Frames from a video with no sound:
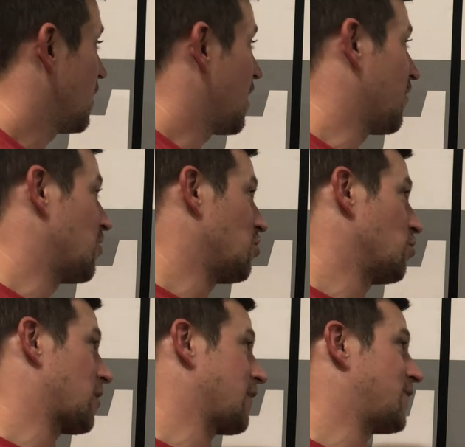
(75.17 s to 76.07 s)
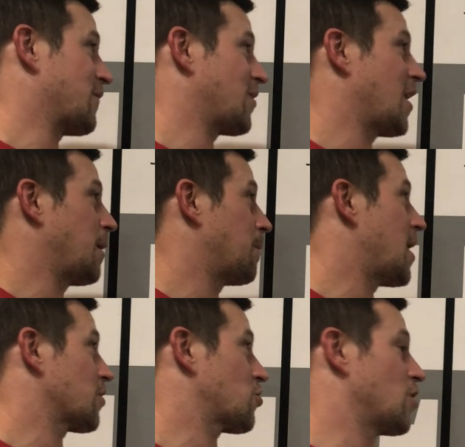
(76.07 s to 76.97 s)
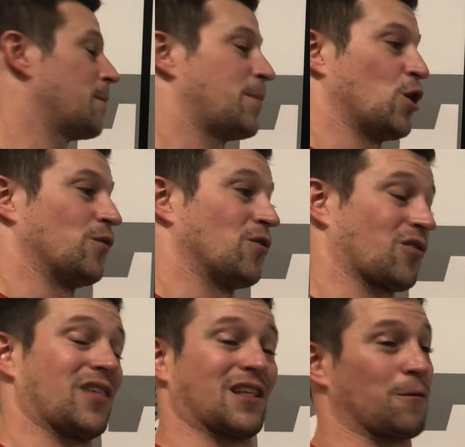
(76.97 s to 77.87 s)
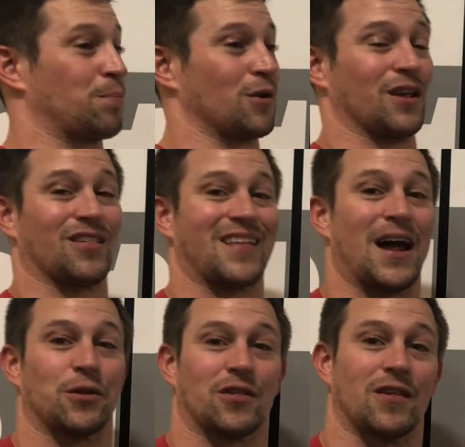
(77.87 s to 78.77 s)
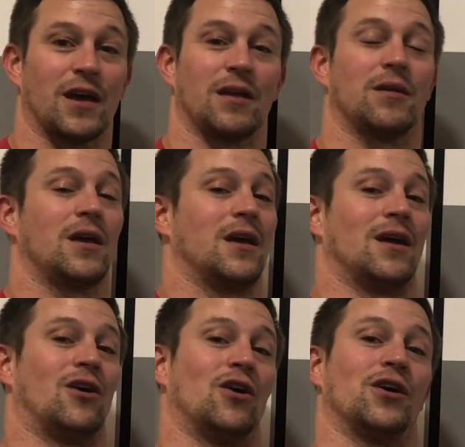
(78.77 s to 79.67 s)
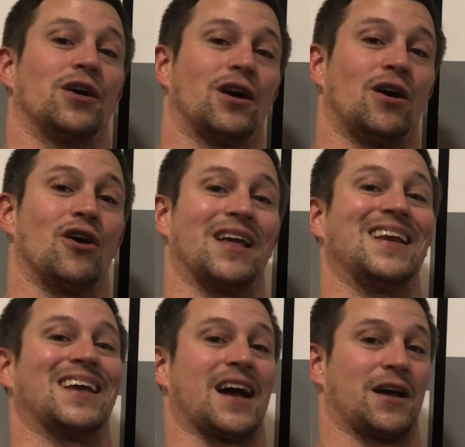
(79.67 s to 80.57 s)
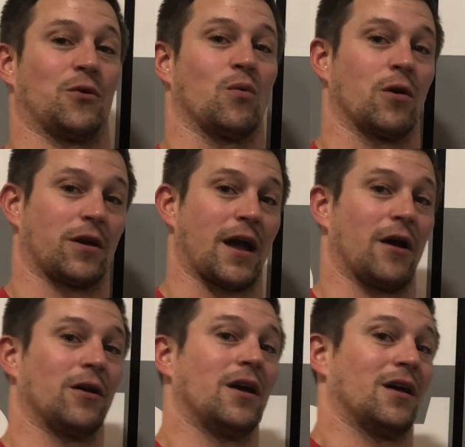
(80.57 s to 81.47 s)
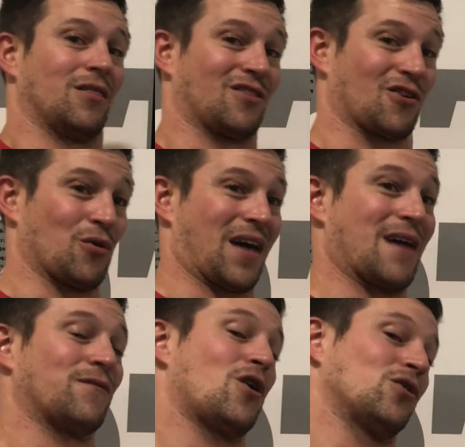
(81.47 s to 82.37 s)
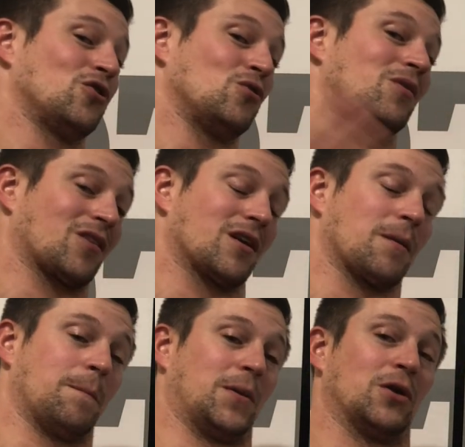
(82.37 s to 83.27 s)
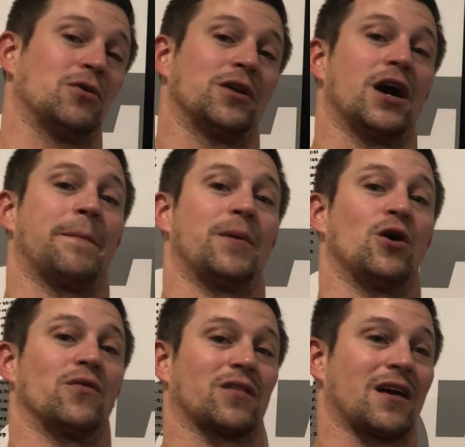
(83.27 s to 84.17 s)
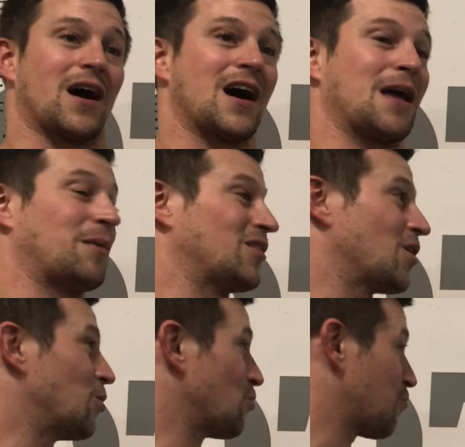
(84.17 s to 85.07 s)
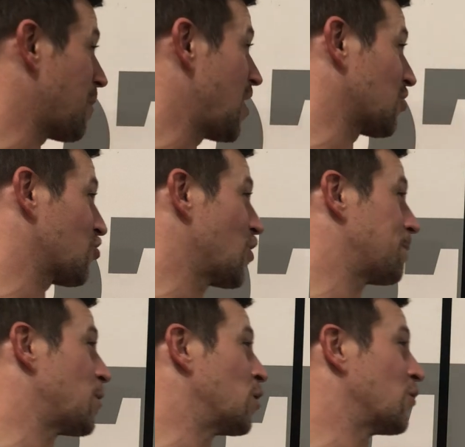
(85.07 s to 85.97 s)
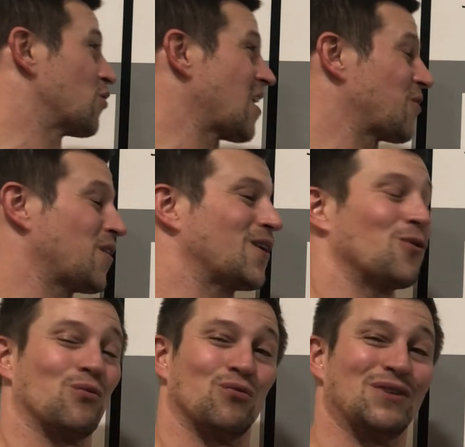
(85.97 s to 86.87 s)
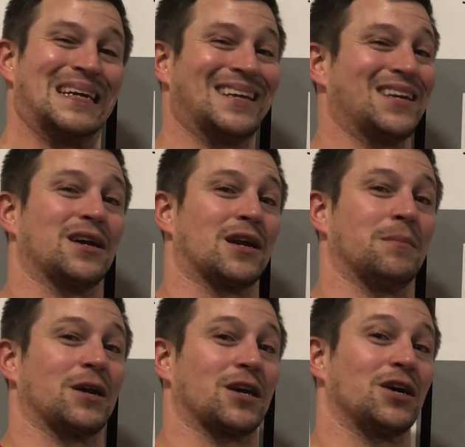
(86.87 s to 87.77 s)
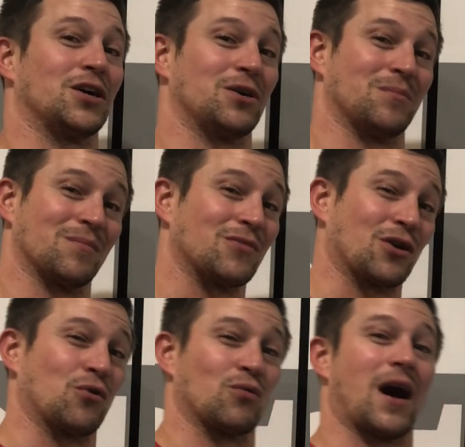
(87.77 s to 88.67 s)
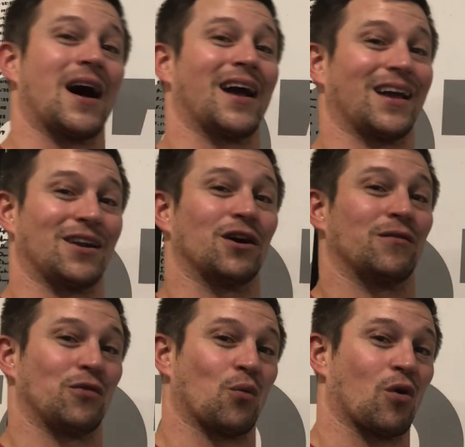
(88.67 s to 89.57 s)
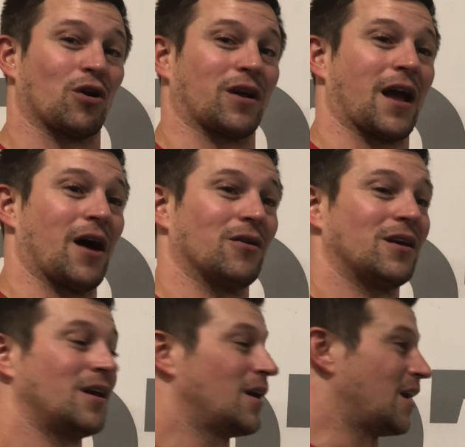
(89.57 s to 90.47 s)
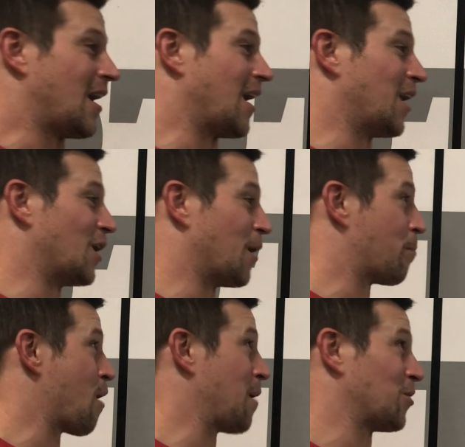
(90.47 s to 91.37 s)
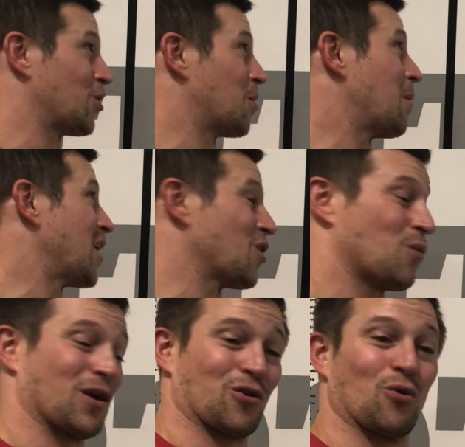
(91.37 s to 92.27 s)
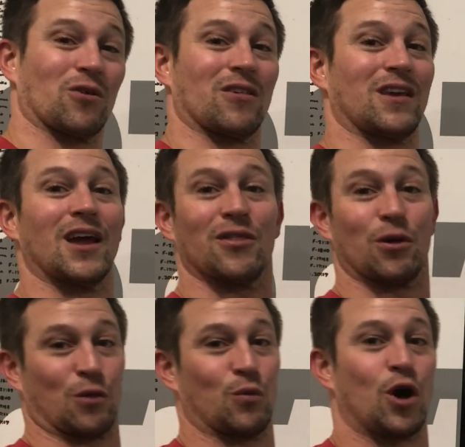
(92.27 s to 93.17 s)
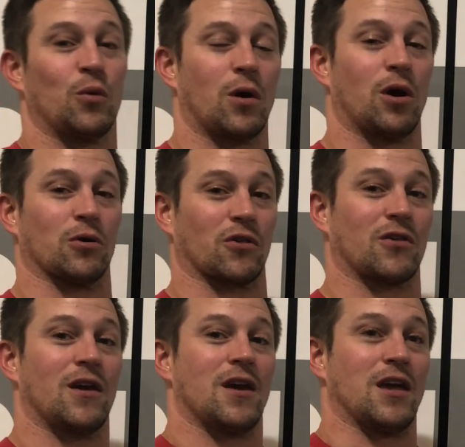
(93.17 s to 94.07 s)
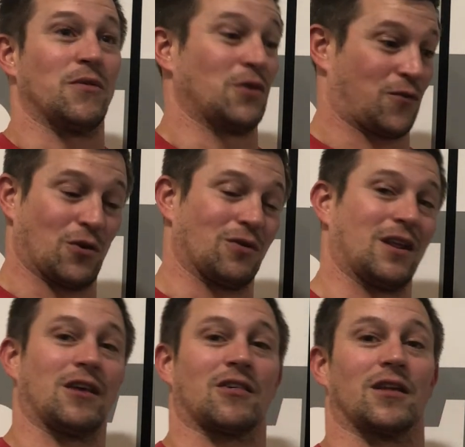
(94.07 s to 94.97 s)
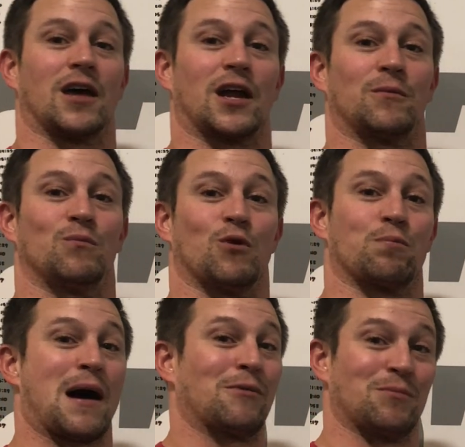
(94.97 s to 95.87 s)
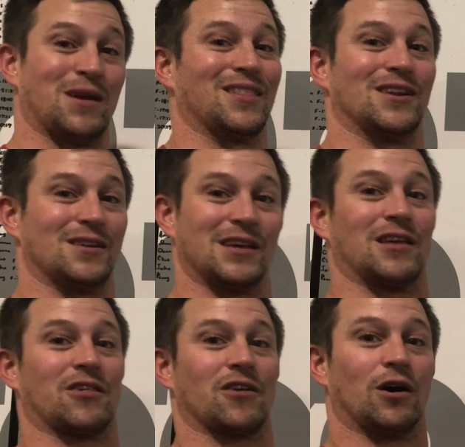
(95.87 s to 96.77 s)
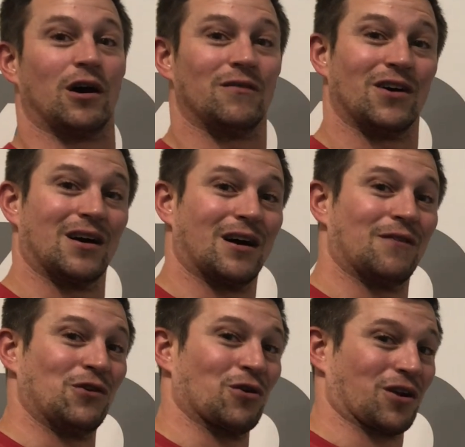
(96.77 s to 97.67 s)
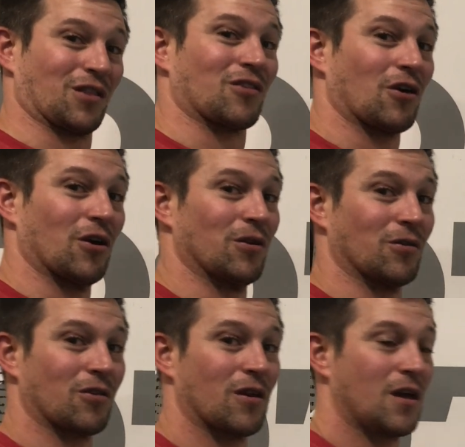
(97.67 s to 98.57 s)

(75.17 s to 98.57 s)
And then you look at 15 box jump overs. That's a pretty stout set on any kind of workout. So that volume is going to build up over time, and those box jump overs I think are really going to become the grind of the workout, and probably going to make it where towards the end those wall walks, even if you're decent at them, will probably be the least of your concerns.